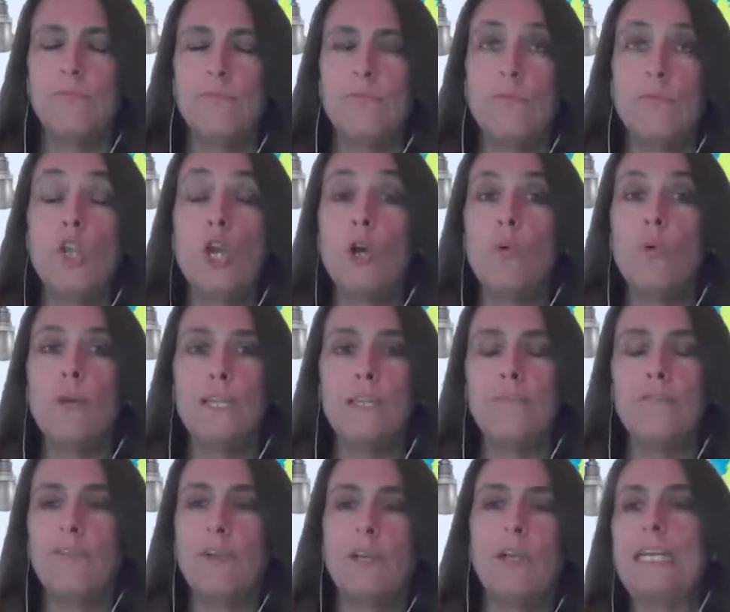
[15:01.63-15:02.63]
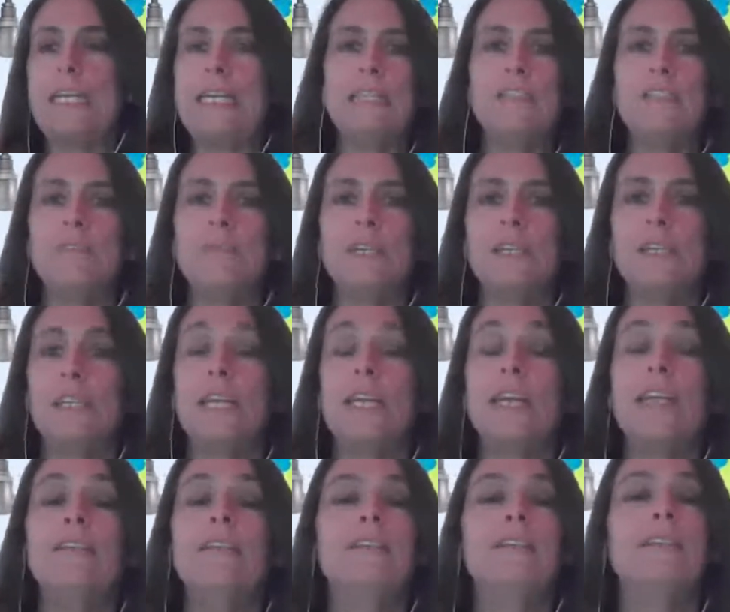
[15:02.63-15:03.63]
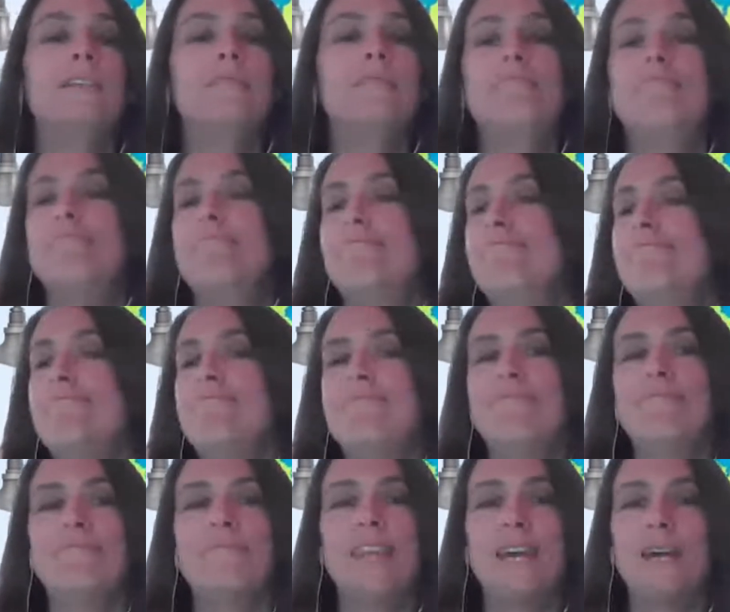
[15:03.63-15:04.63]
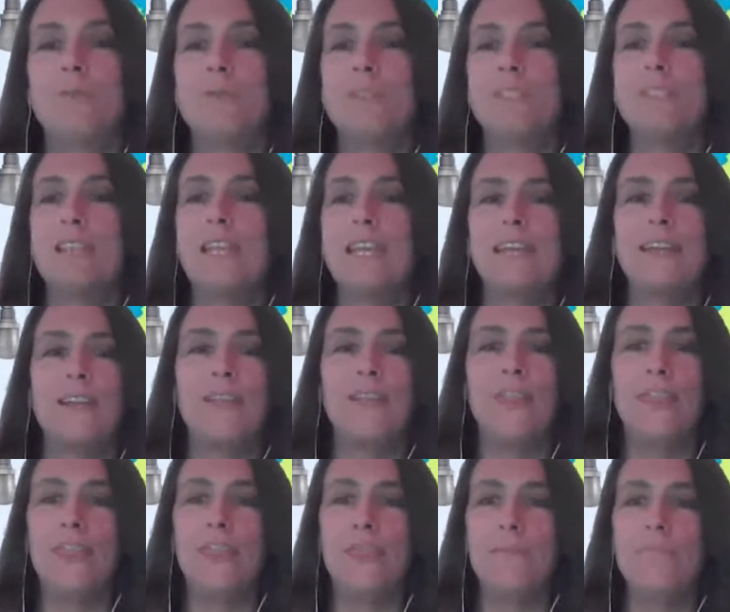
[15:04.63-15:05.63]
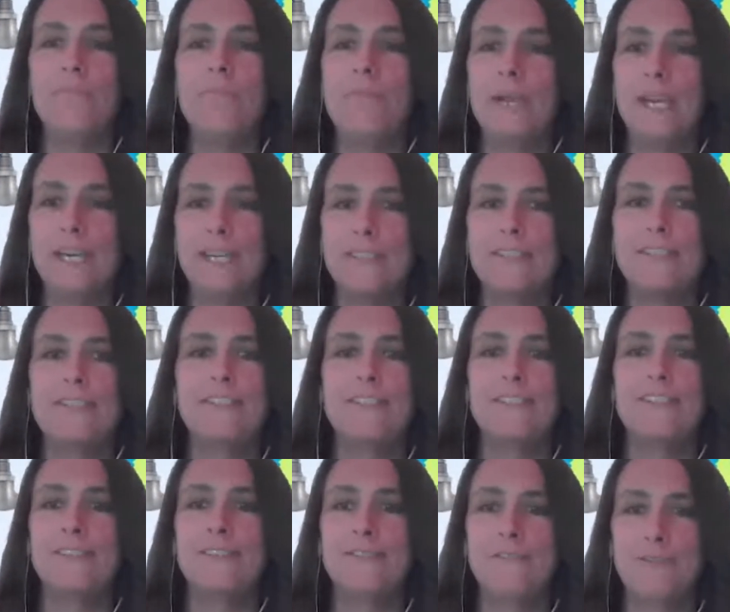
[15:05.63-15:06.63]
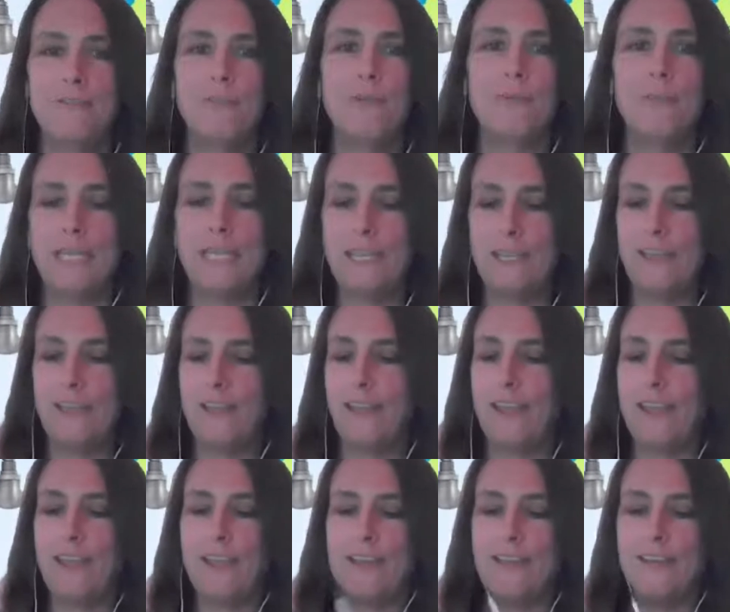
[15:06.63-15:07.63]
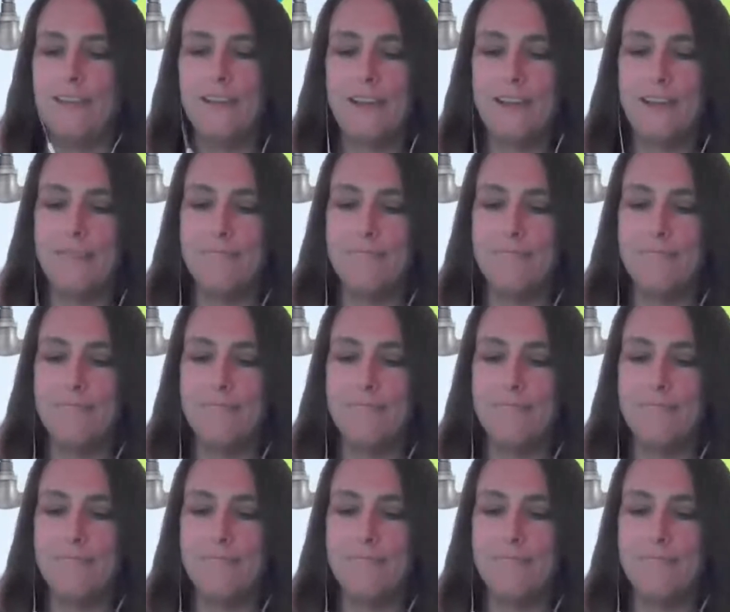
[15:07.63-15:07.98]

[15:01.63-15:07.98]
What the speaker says: know it very intimately. And that was like the best for me. And